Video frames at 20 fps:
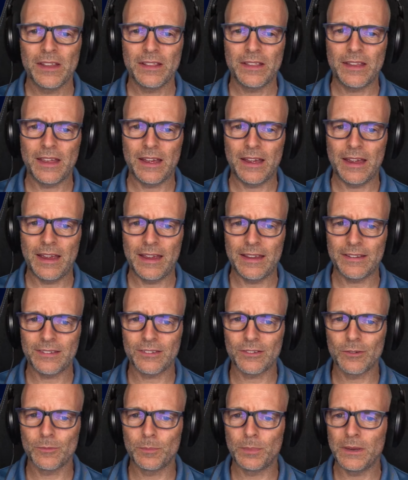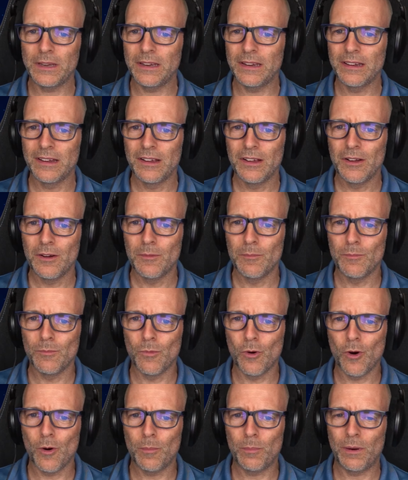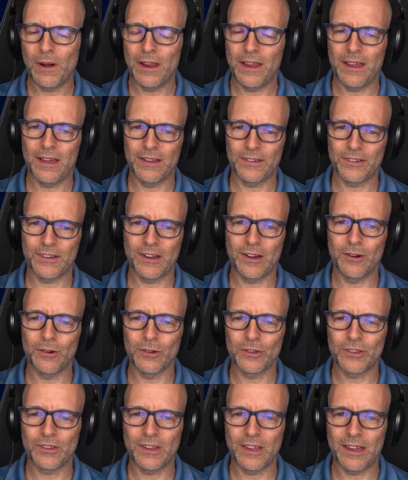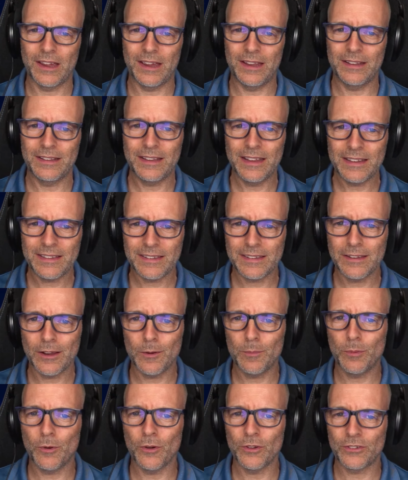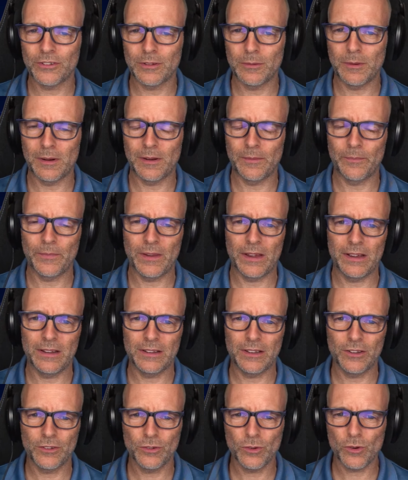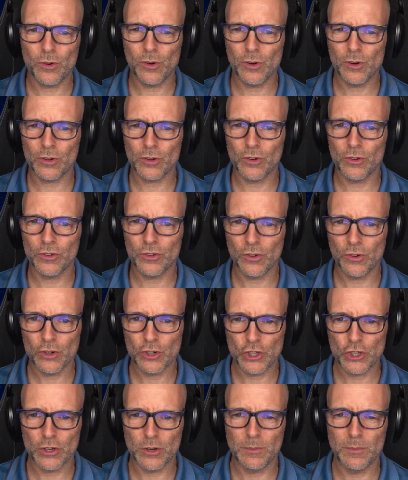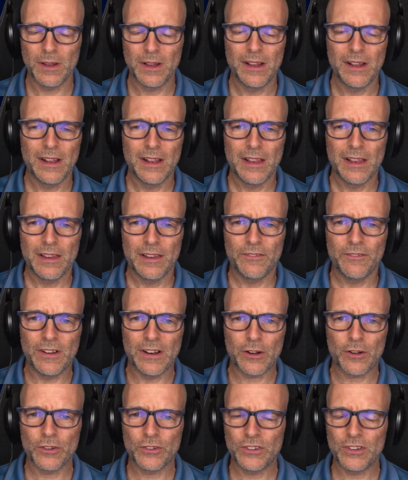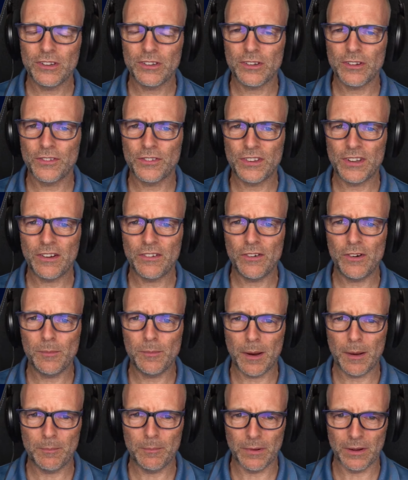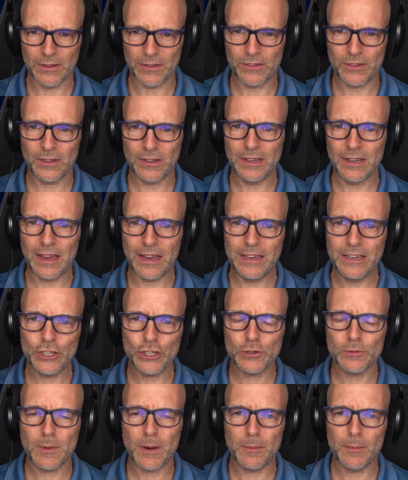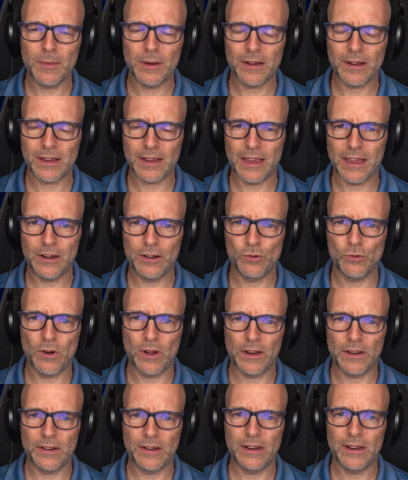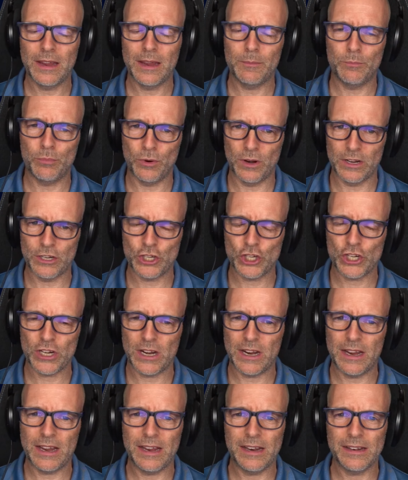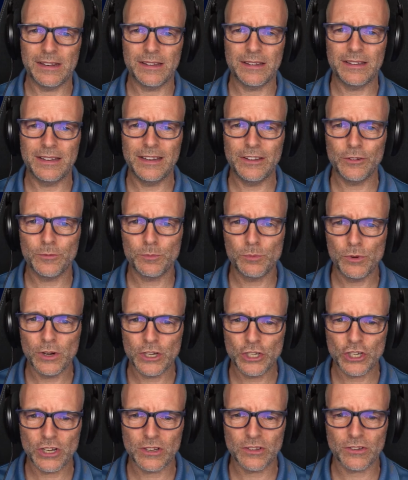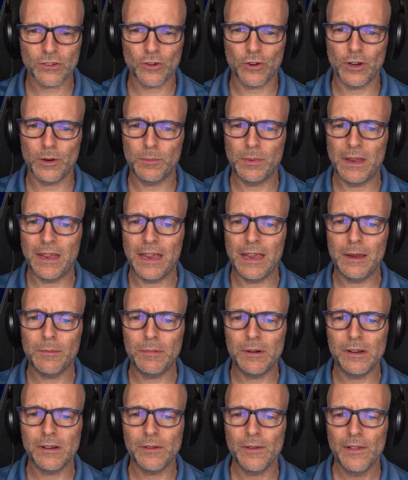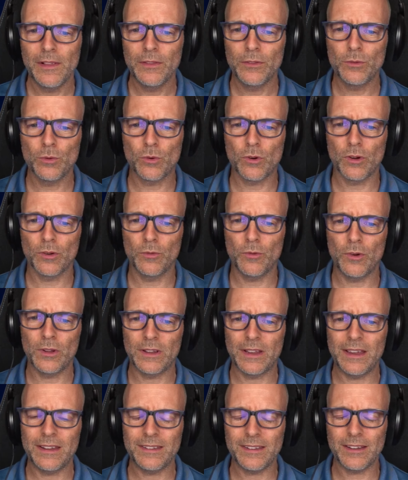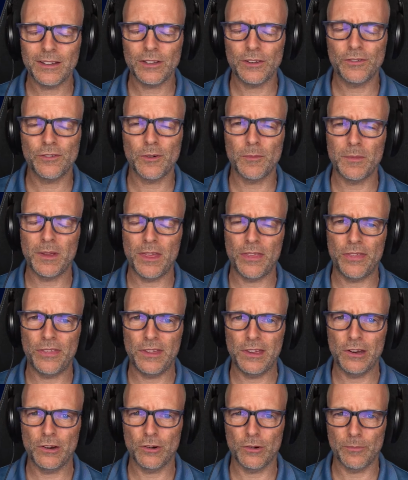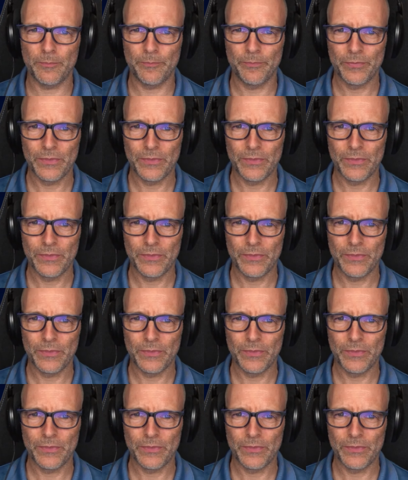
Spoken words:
there has to be more players out there. And that's now possible. The so-called consortium will consist of several members. Each member can run a bridge. And these bridges are going to be able to convert assets from Ethereum